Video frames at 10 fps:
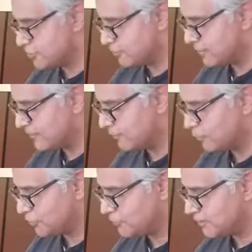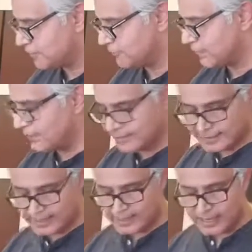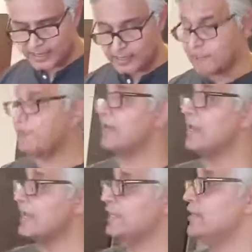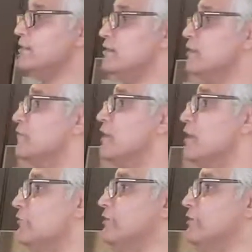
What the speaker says: to me that what you did with that, and if I like it, if I love